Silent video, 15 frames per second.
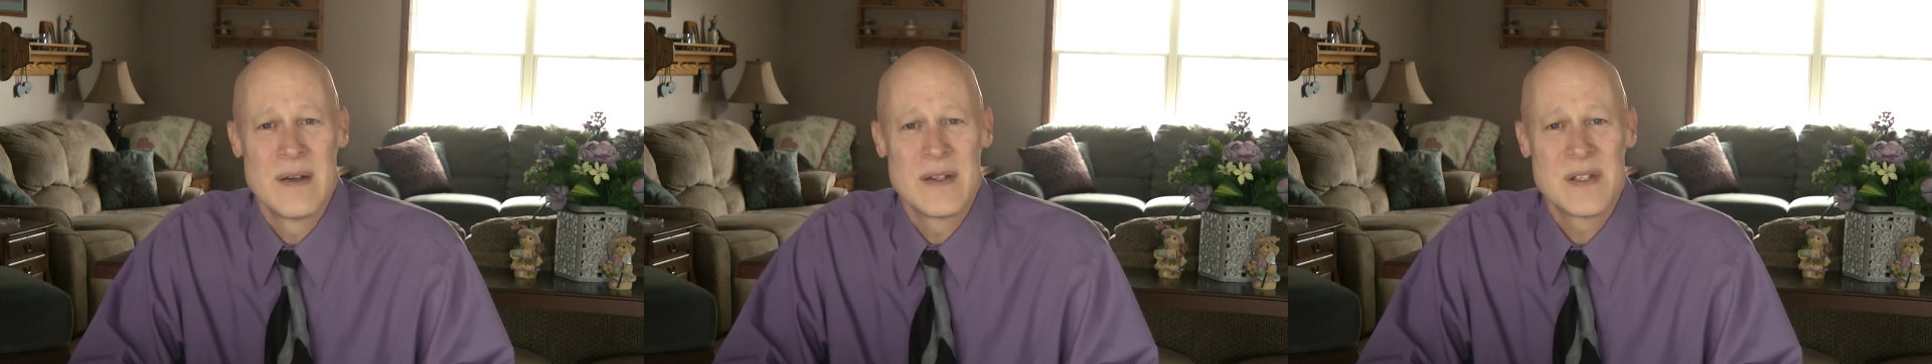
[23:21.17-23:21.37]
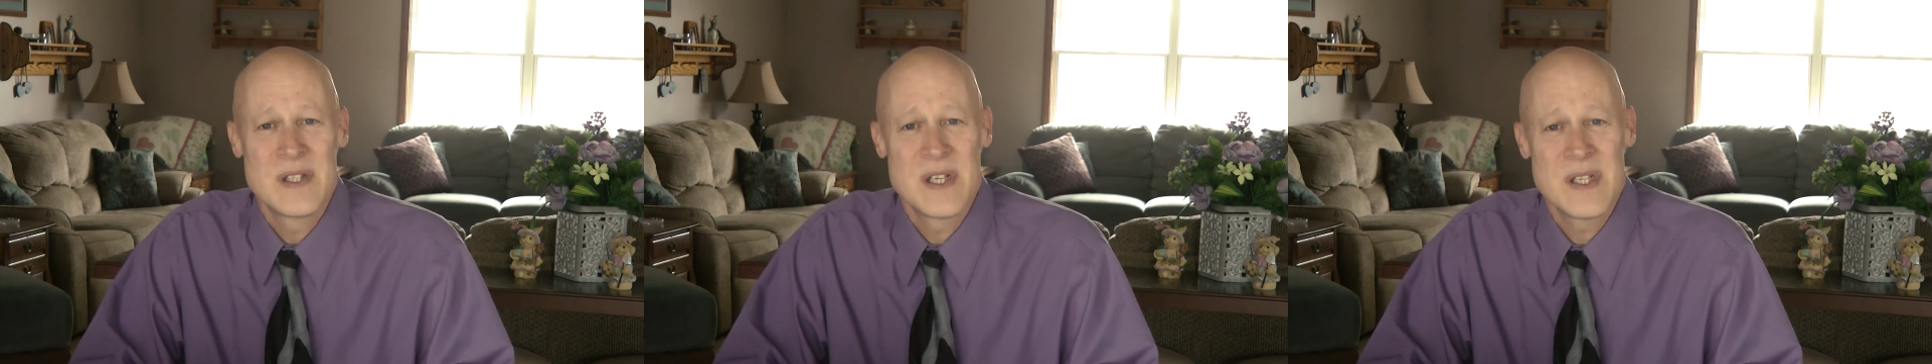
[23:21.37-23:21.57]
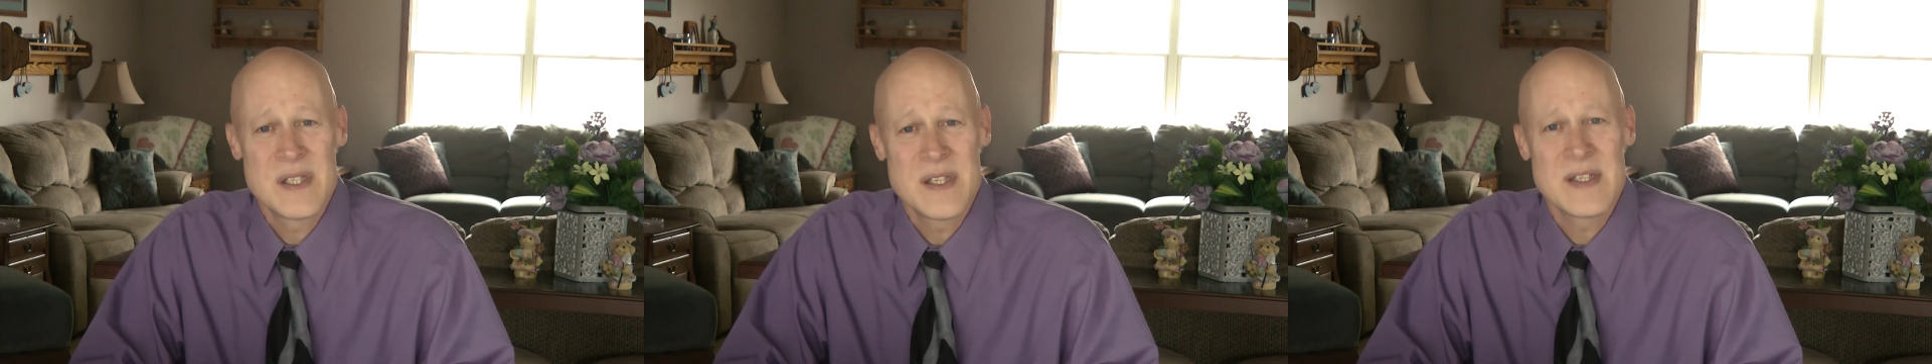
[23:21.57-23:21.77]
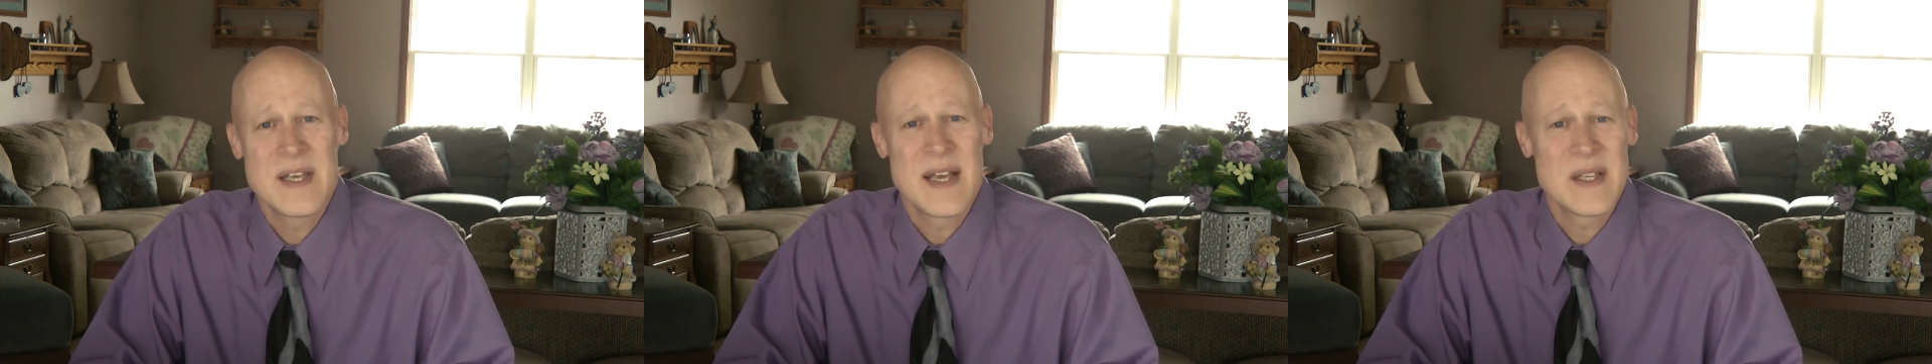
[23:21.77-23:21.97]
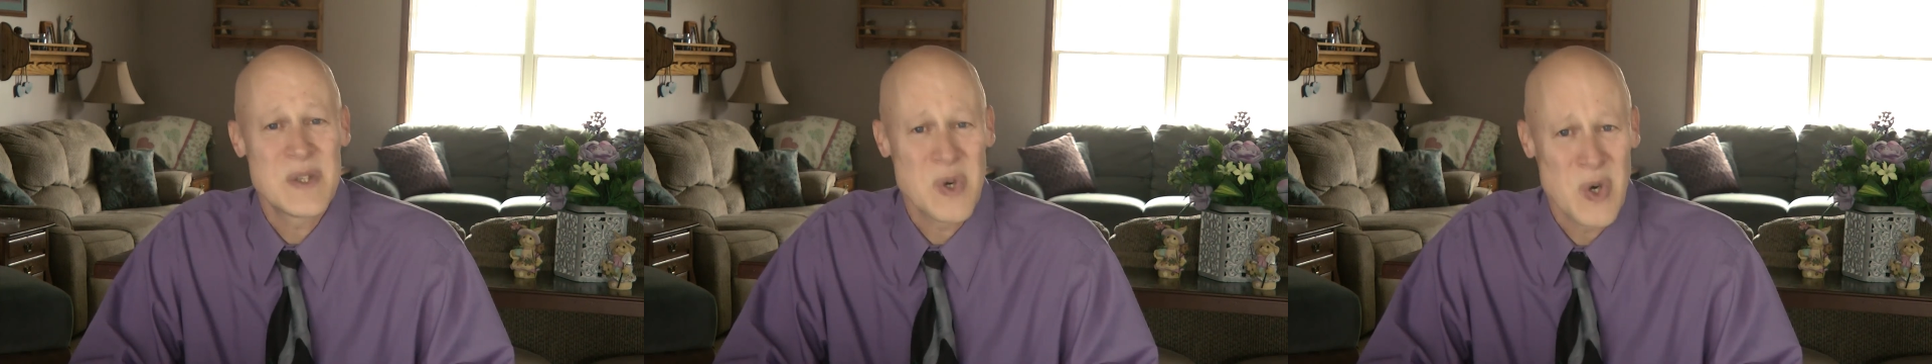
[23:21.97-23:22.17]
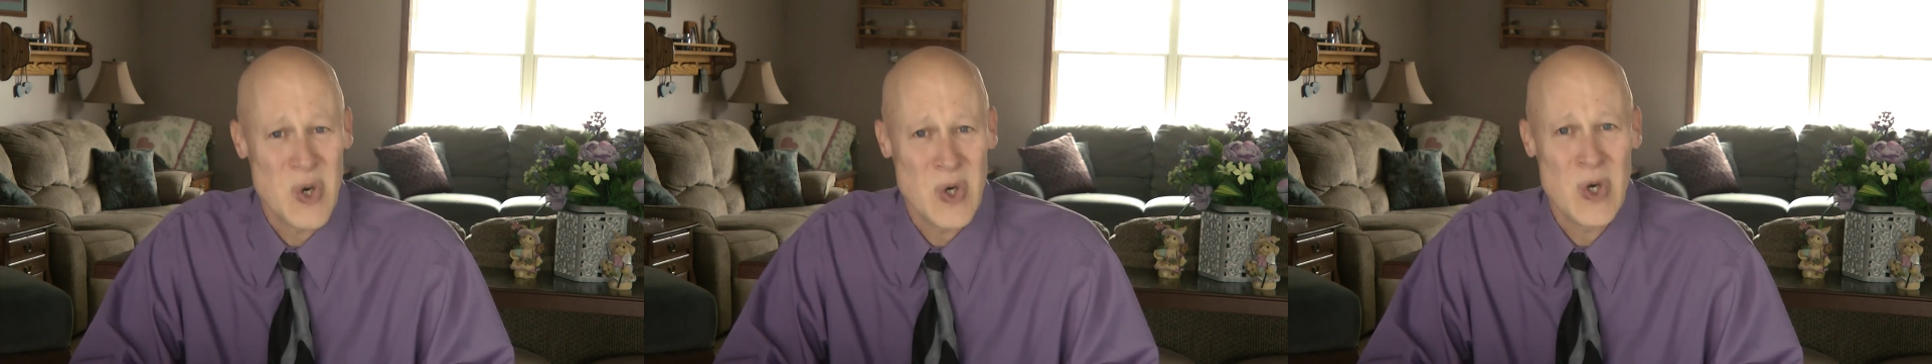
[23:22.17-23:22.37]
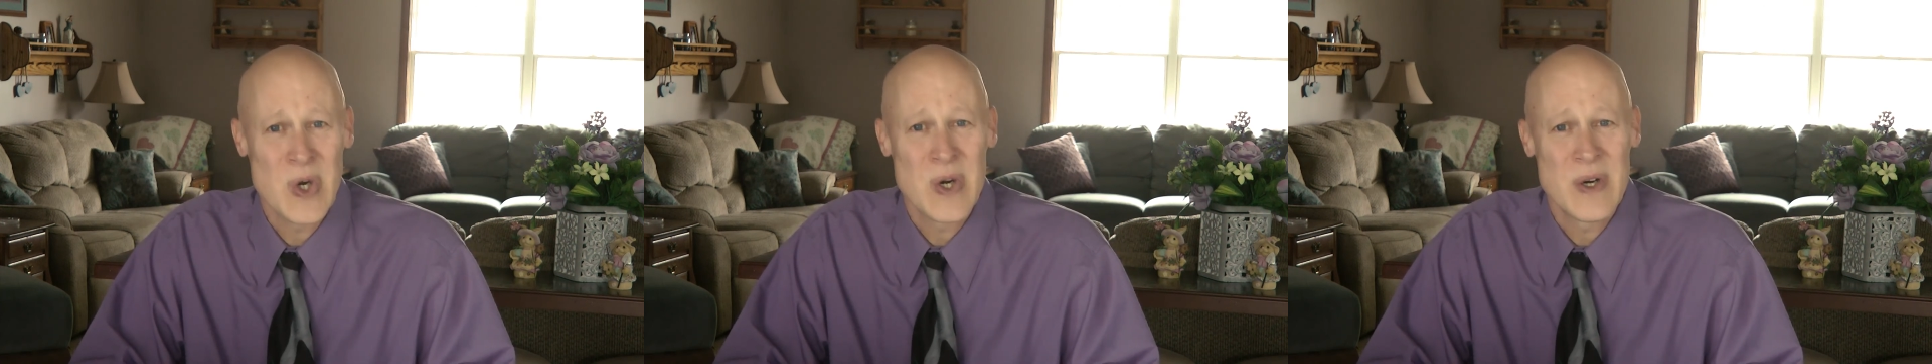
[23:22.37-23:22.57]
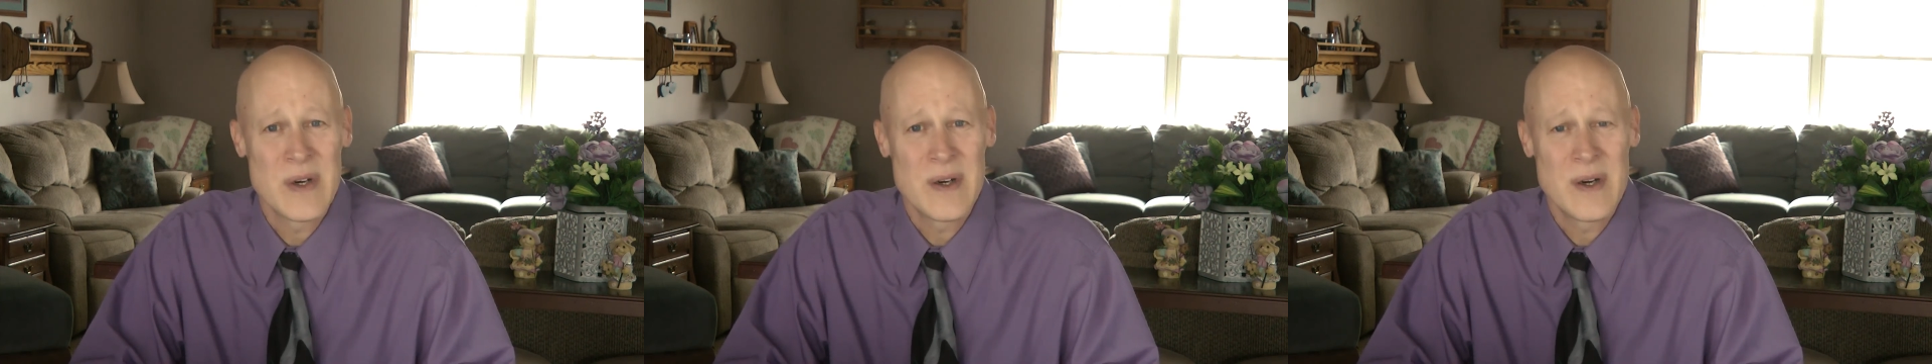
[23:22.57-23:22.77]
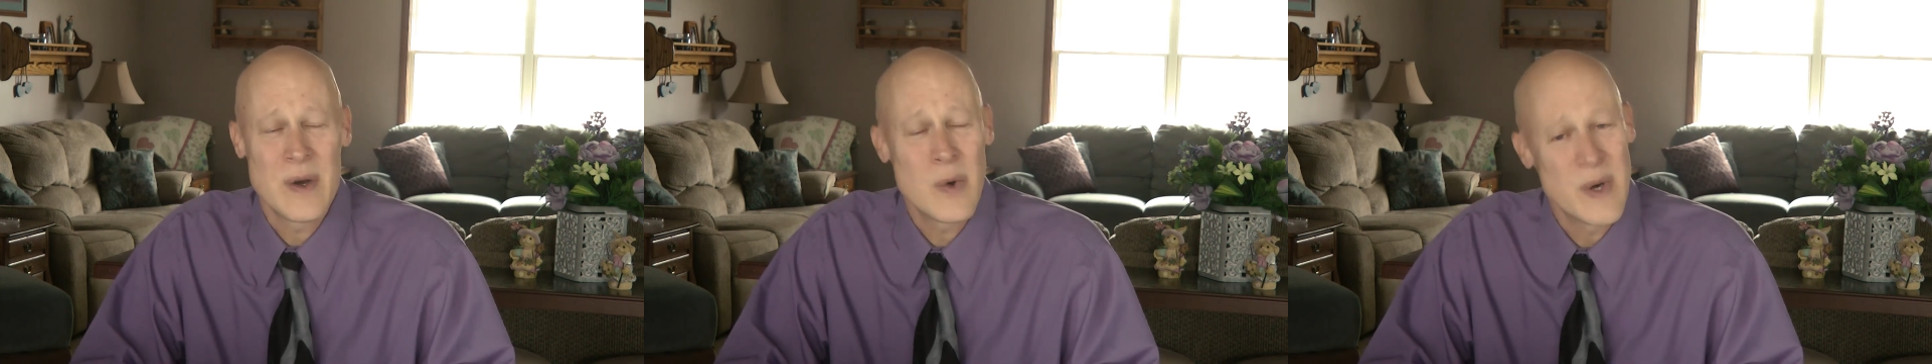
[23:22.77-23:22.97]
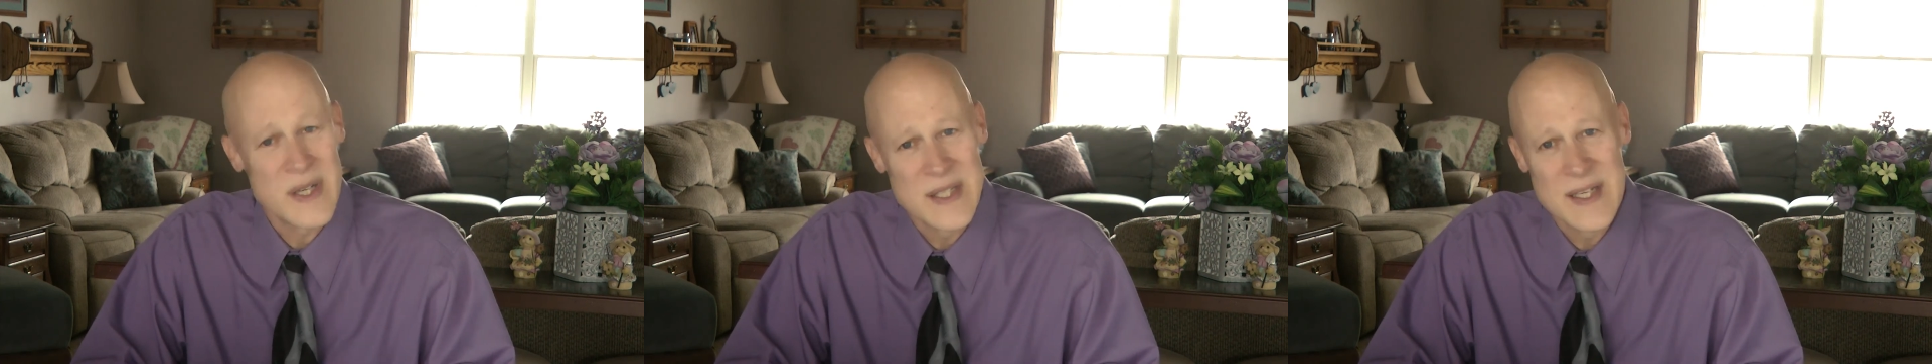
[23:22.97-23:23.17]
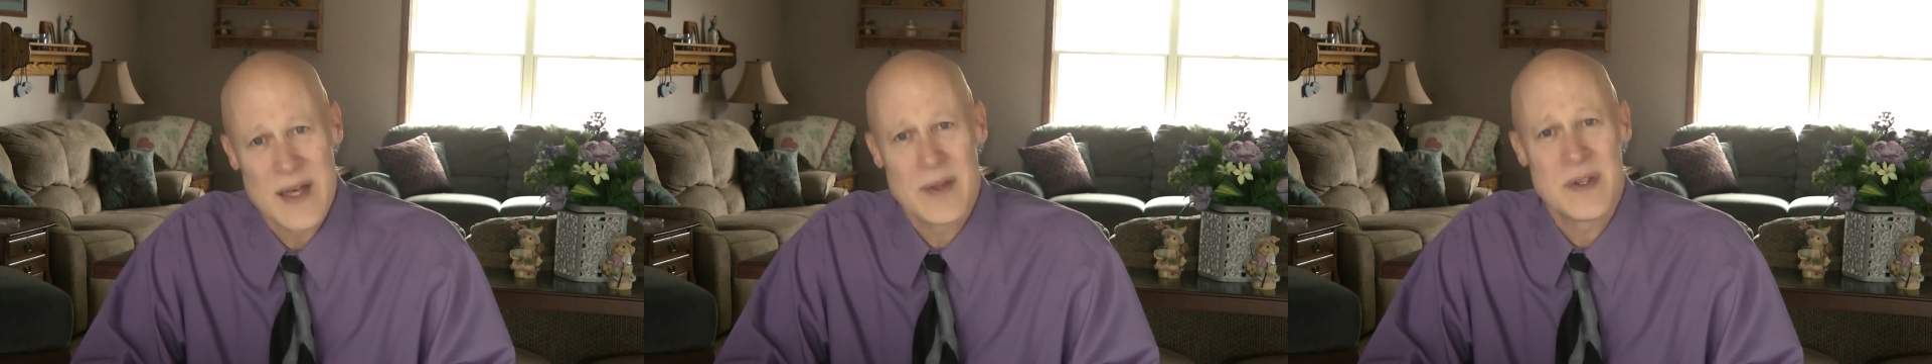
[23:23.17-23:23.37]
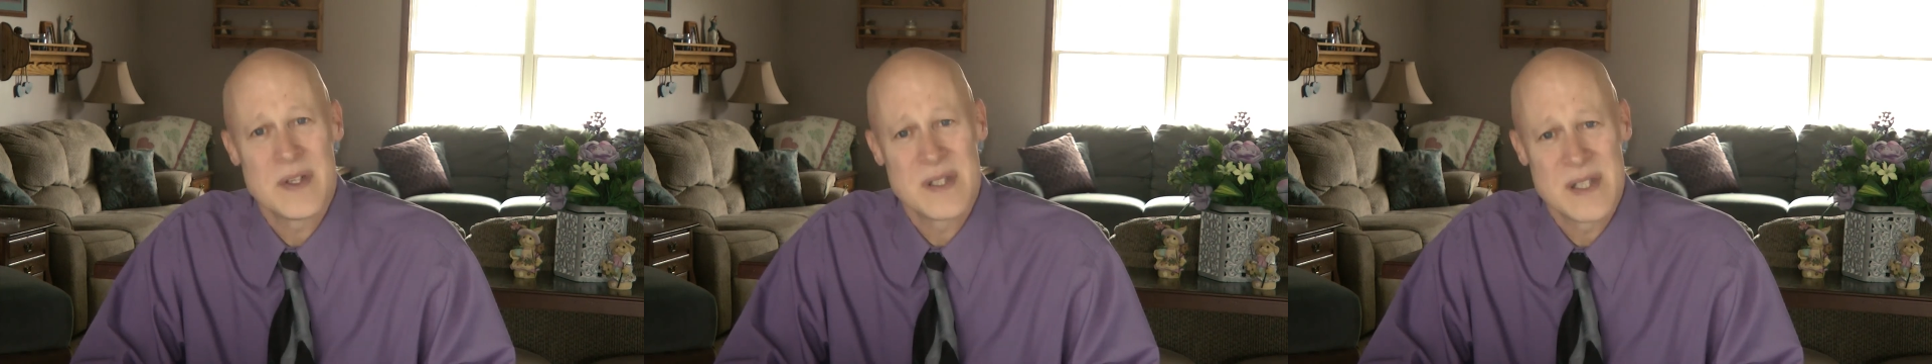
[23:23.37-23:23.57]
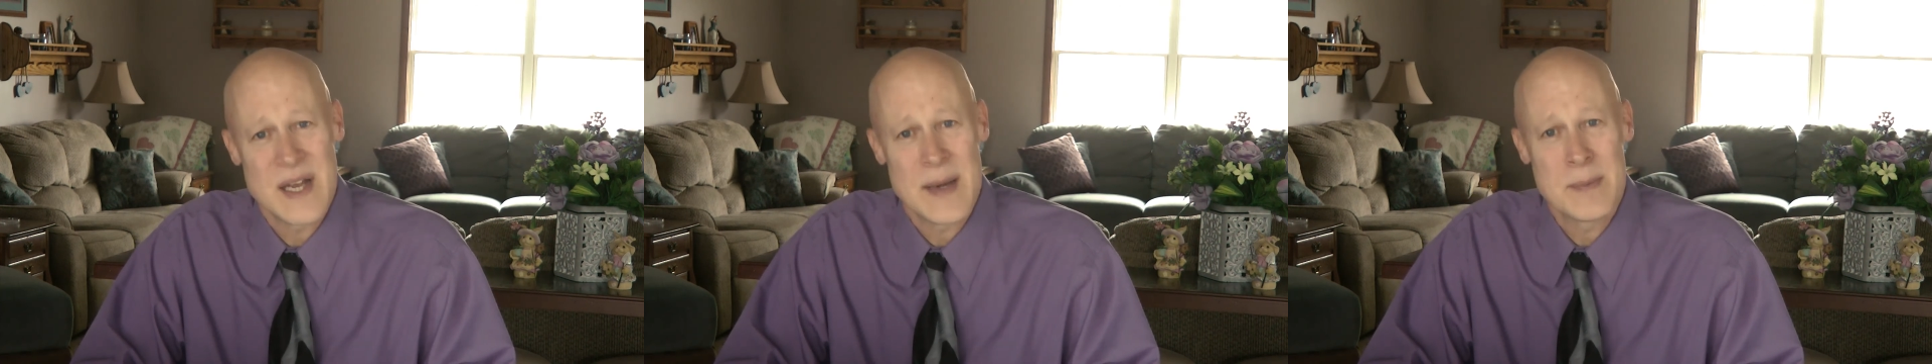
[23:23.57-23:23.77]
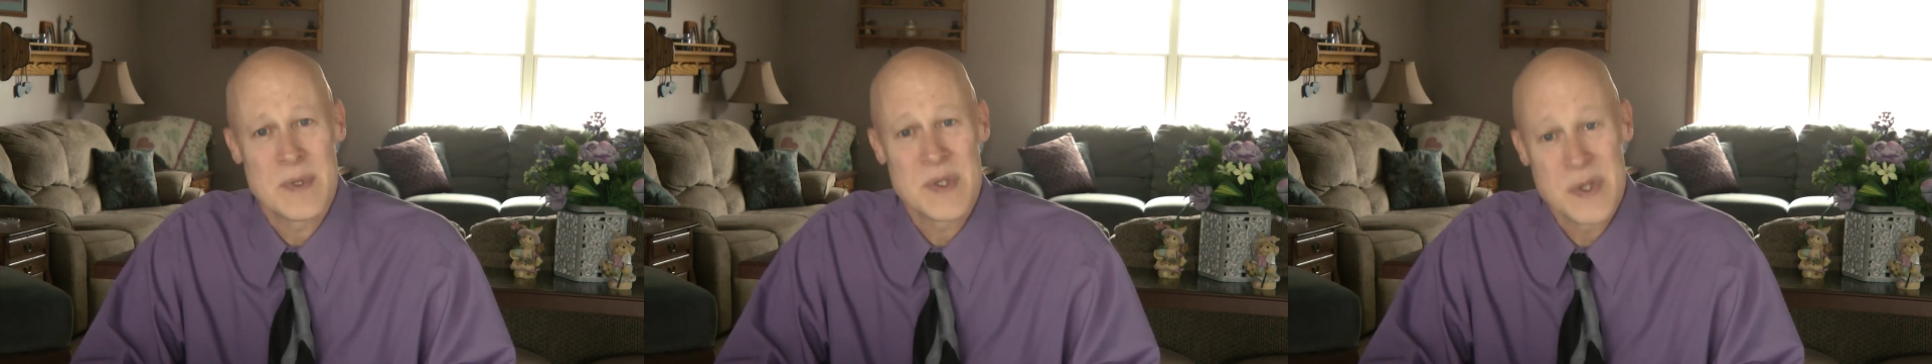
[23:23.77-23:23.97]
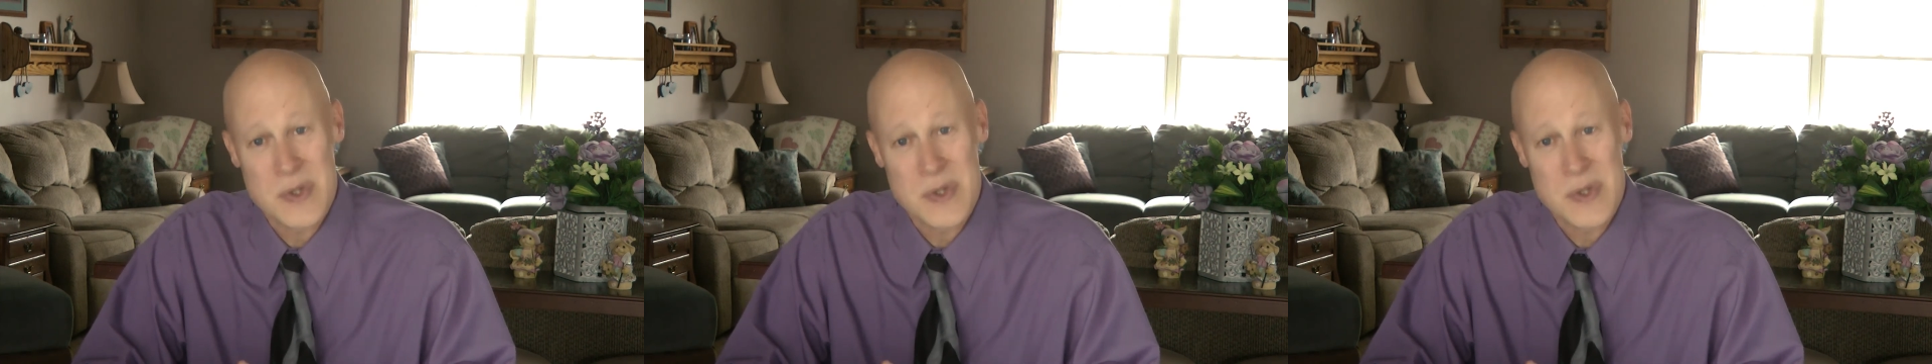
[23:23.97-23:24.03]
Jesus has her Go and tell the disciples.